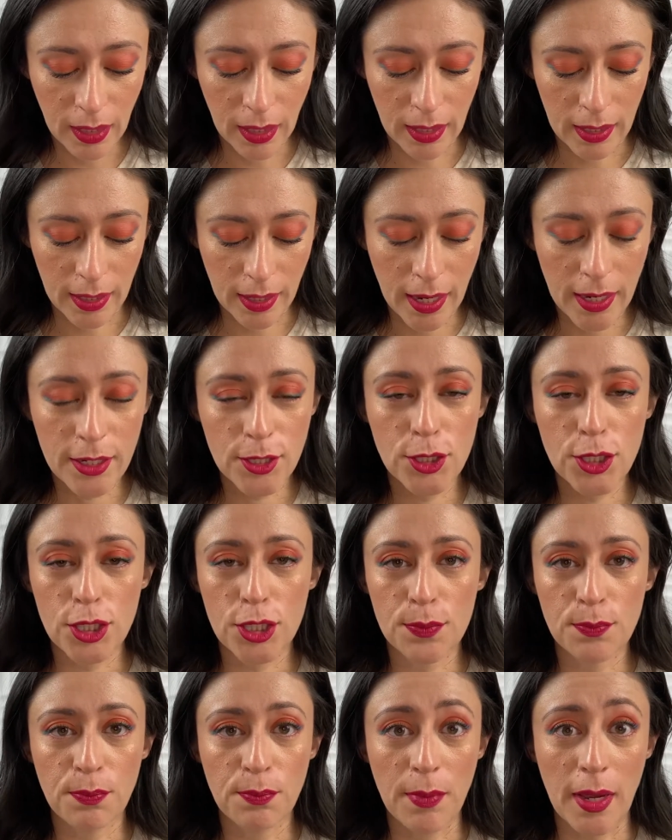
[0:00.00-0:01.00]
and it kind of
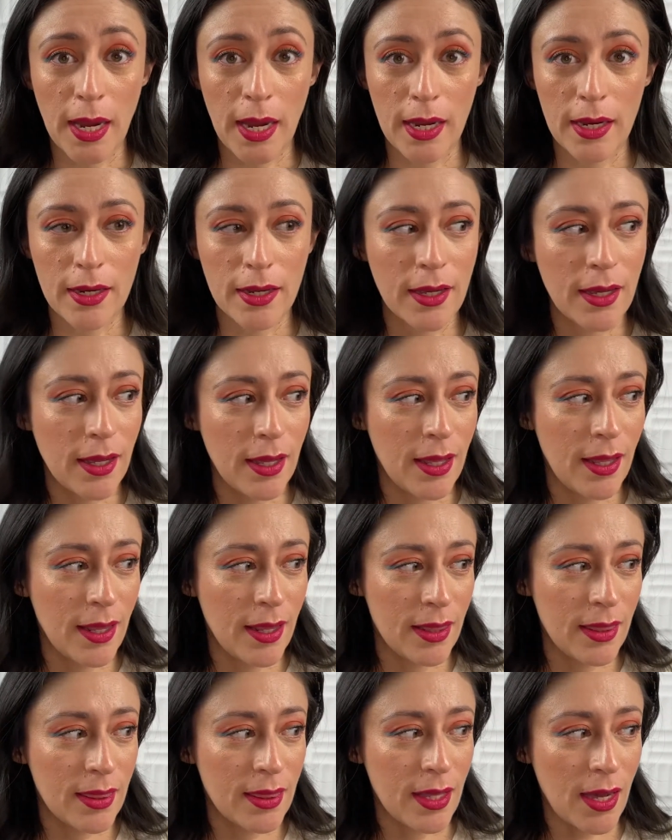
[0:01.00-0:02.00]
just made
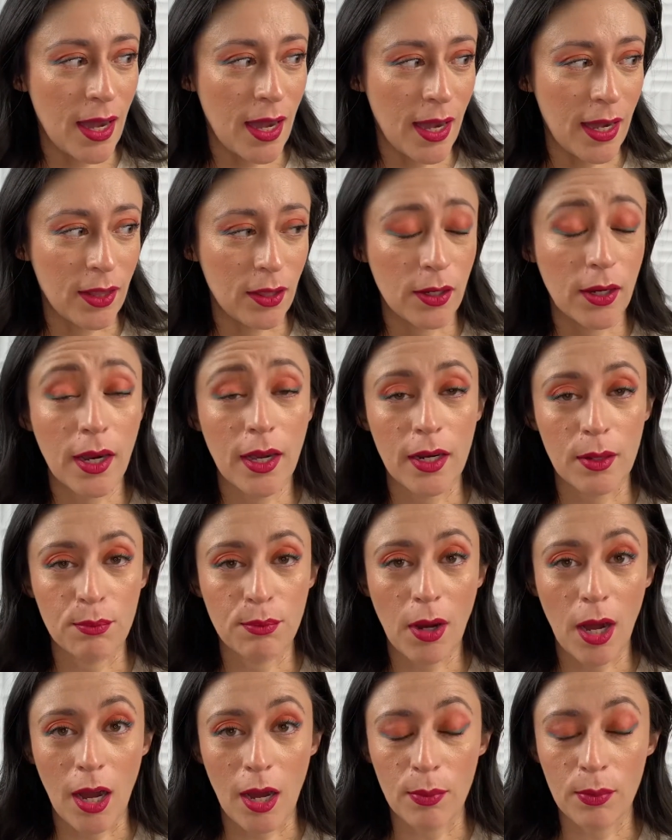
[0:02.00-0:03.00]
the eye look kind of
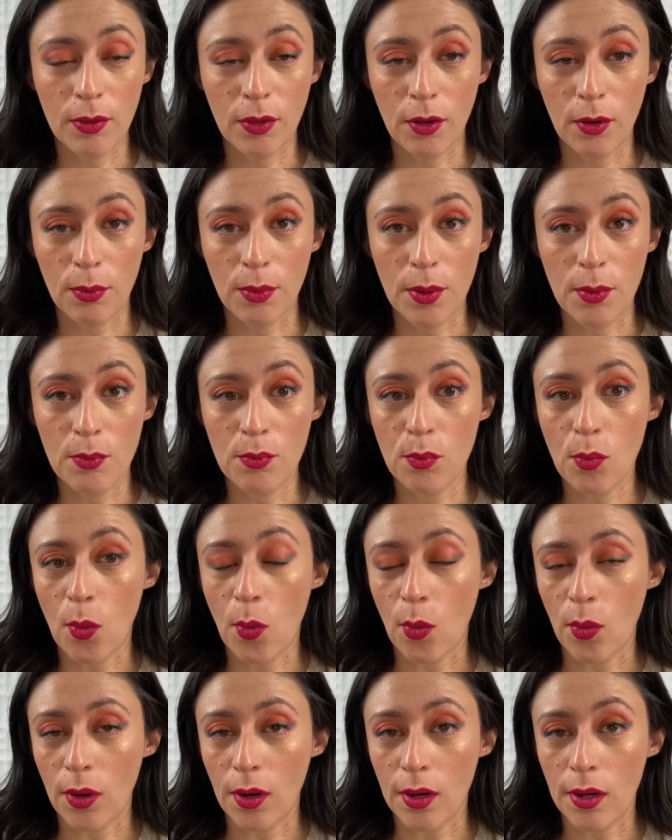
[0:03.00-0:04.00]
pop a little bit
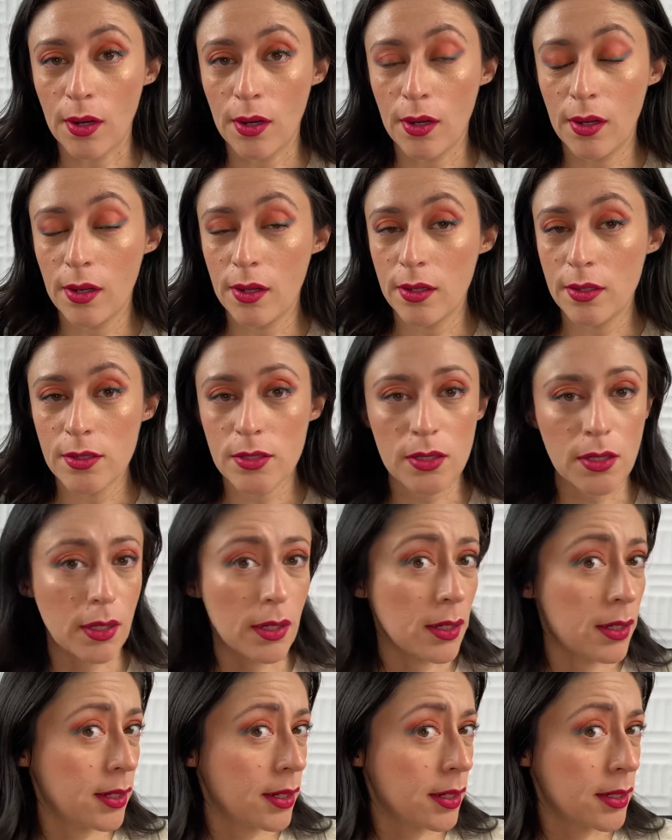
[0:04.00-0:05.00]
more. So you
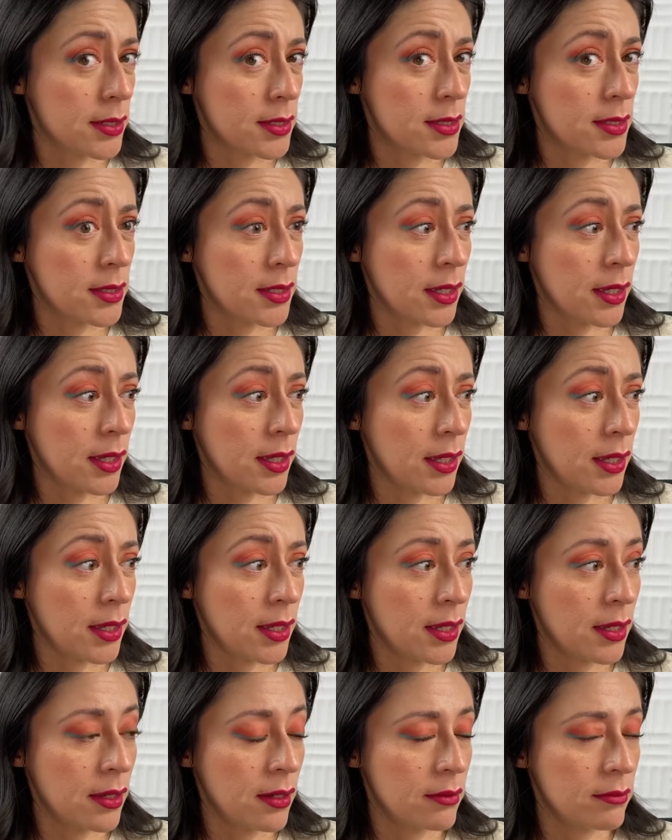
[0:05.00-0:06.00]
can kind of see
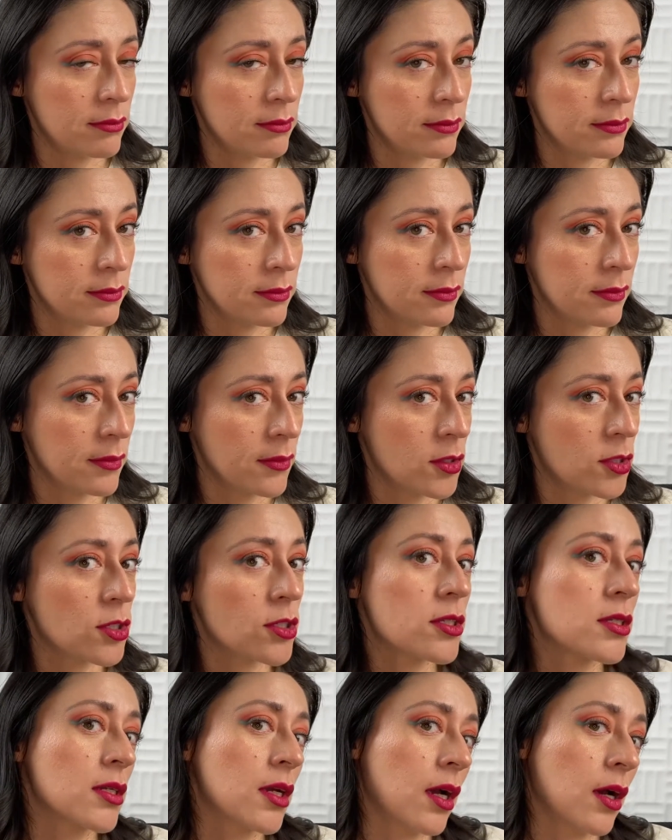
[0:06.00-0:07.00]

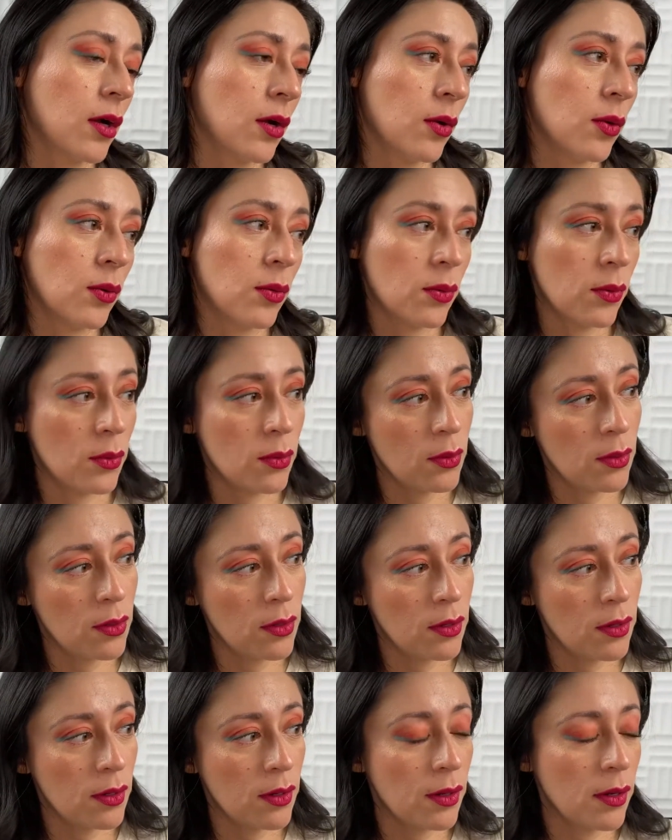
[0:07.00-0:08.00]
just how
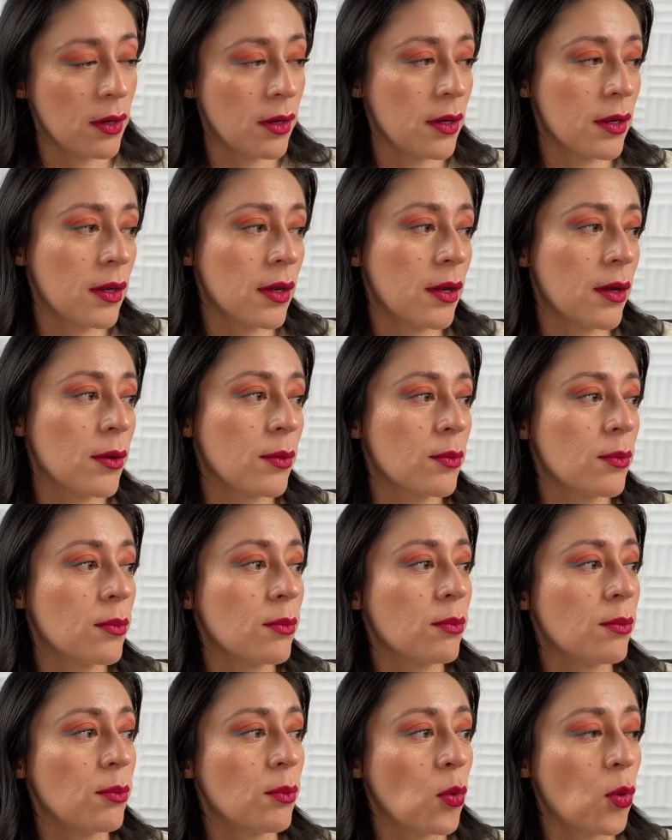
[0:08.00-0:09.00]

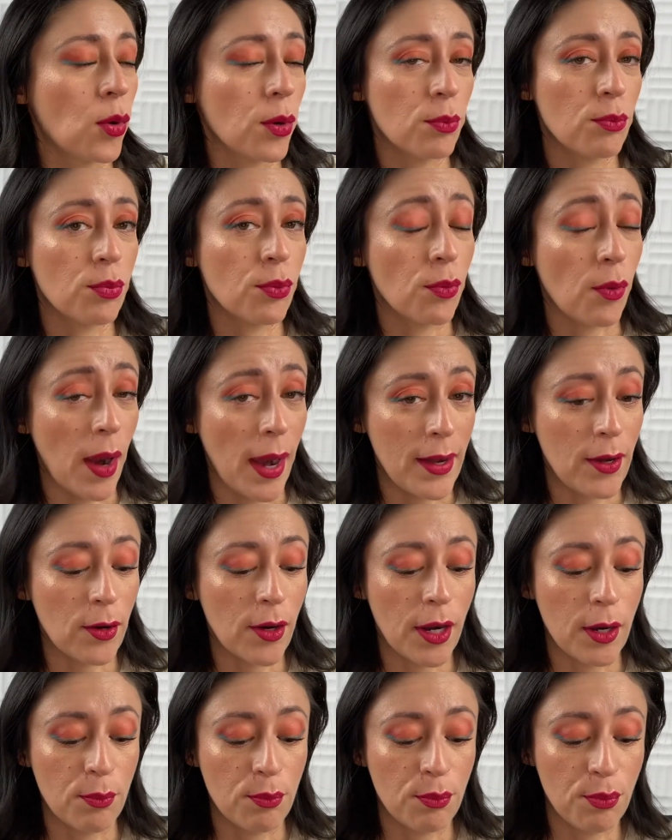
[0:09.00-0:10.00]
more brighter
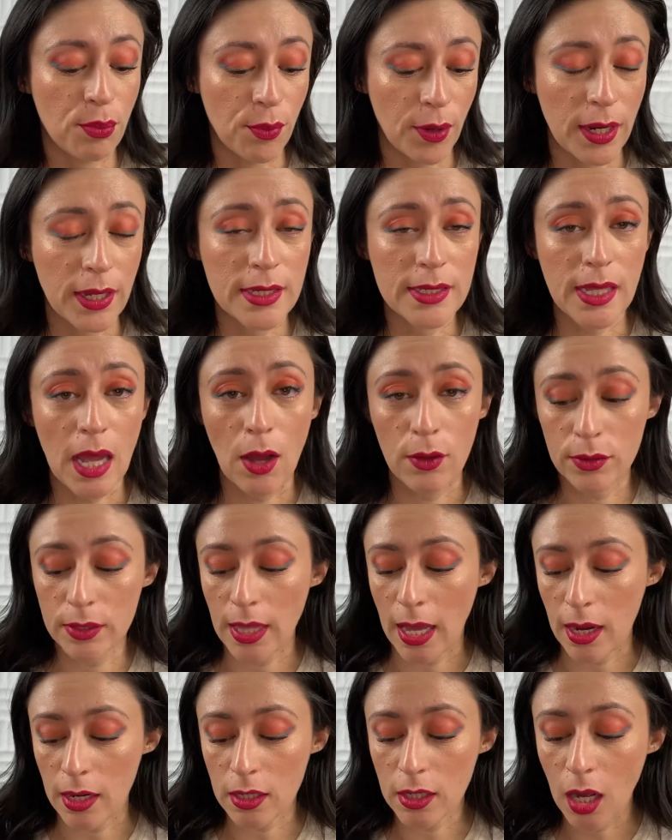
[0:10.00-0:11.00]
it brings out
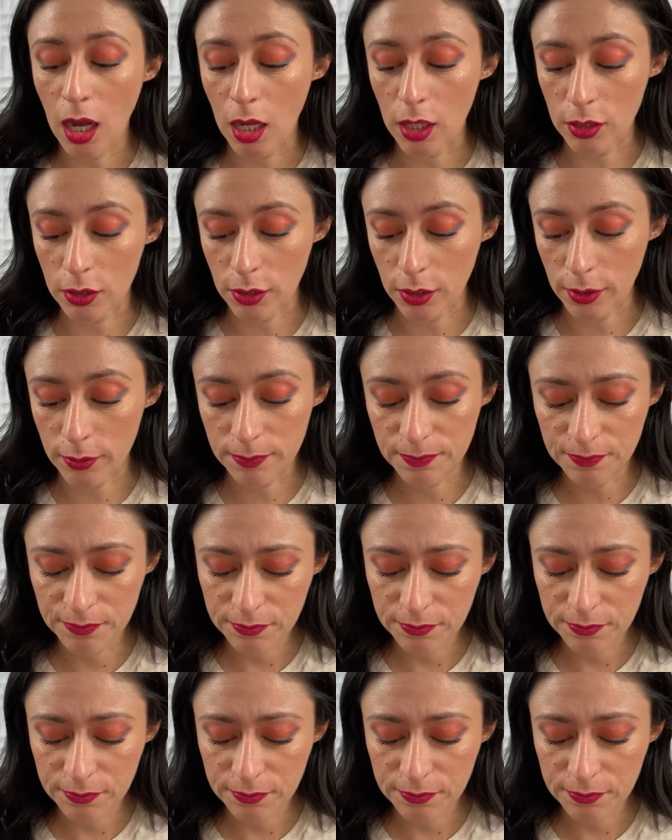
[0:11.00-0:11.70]
that color.